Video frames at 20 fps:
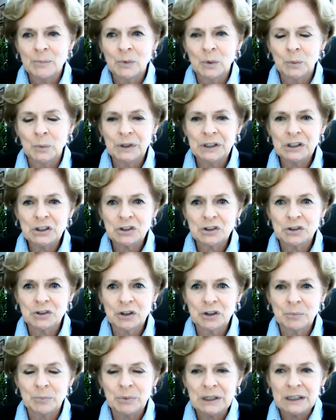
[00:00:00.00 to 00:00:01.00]
we took
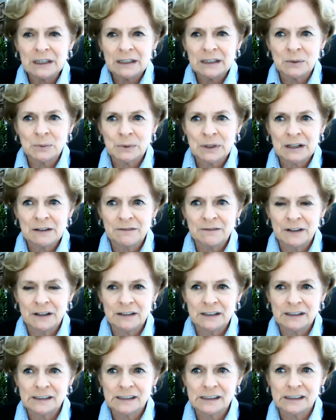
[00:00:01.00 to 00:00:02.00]
being in red
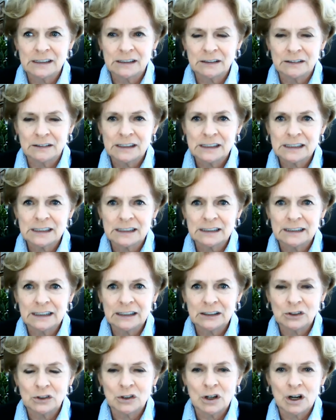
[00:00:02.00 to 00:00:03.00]
very
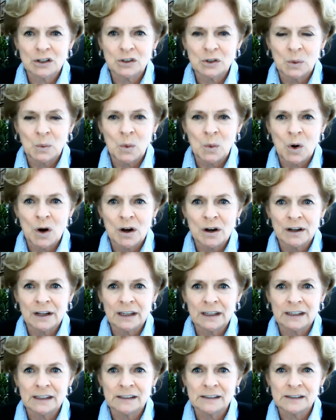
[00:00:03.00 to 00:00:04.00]
seriously. Dr.
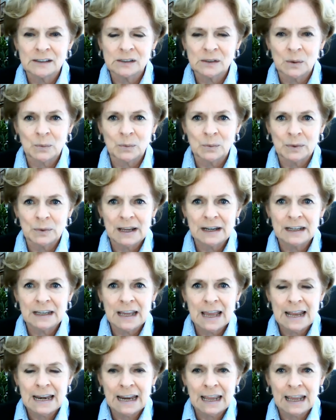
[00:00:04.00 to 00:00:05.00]
Wang is
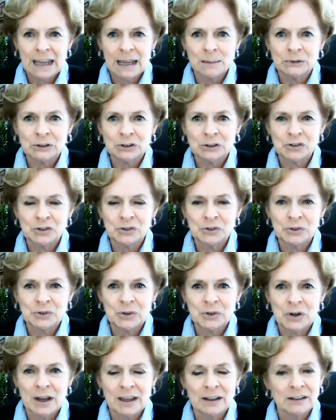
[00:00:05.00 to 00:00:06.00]
ready and able
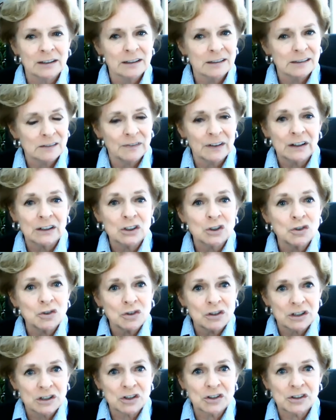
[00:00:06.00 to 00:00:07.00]
to and does very
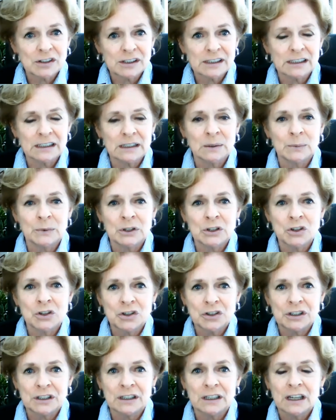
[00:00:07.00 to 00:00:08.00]
judiciously when
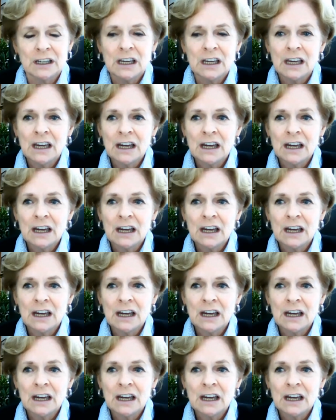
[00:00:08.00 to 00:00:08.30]
she